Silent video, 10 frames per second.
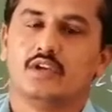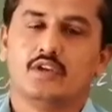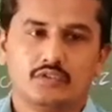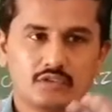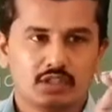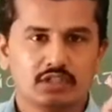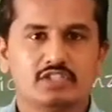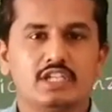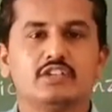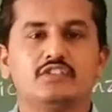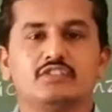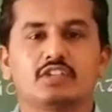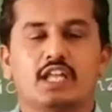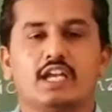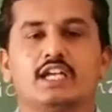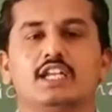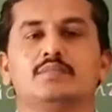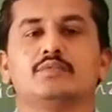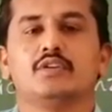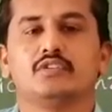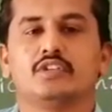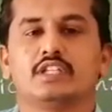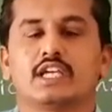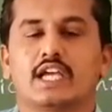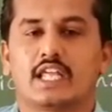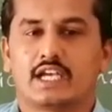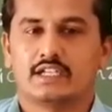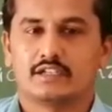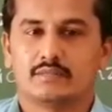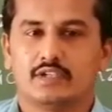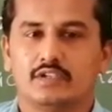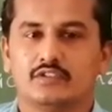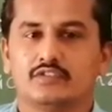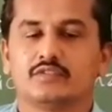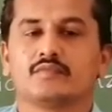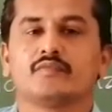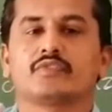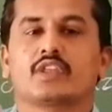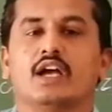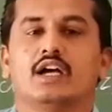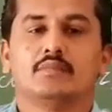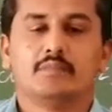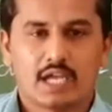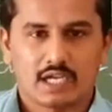So, the genes is correctly producing the character means black